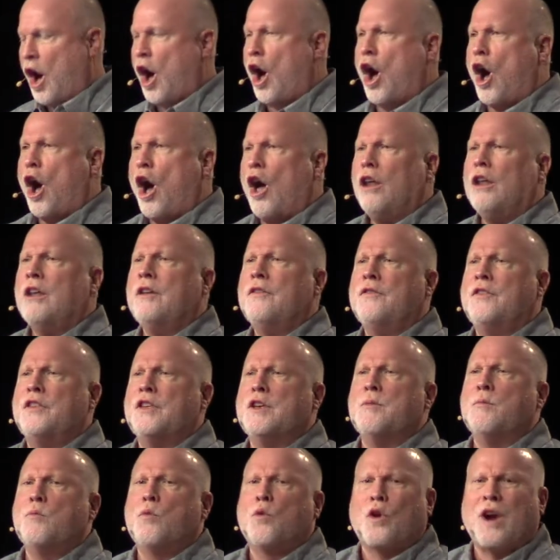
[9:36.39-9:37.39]
All of
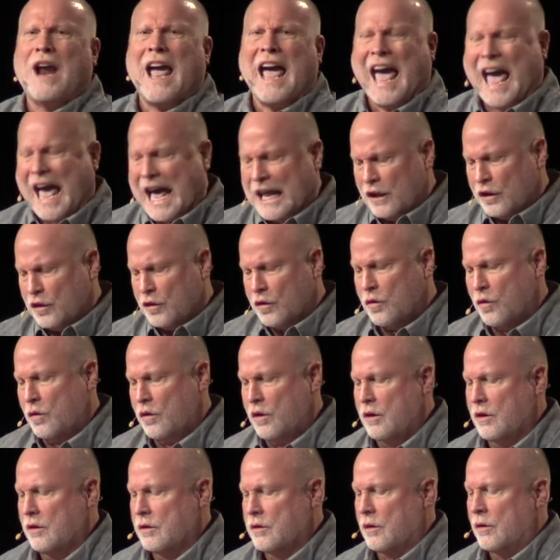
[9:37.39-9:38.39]
them were
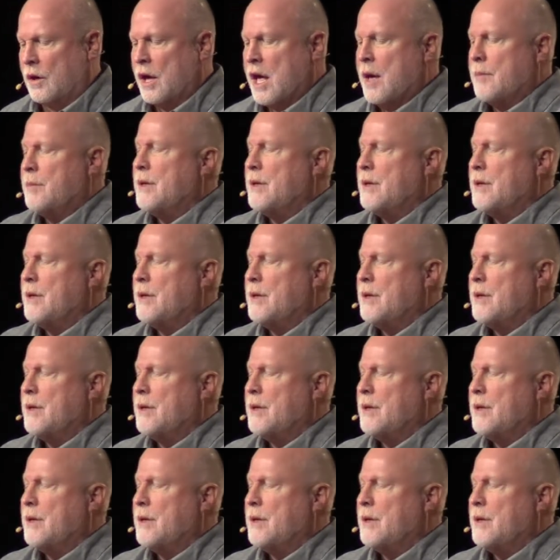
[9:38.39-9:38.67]
allegorical,